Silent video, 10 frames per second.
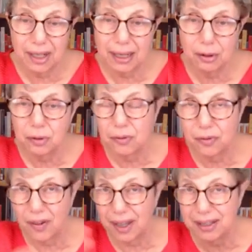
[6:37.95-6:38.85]
And I
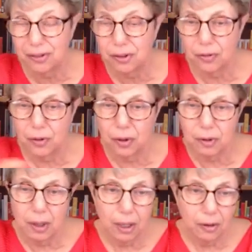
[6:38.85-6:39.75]
couldn't find the
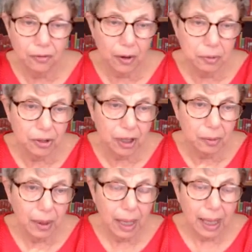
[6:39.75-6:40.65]
full photo.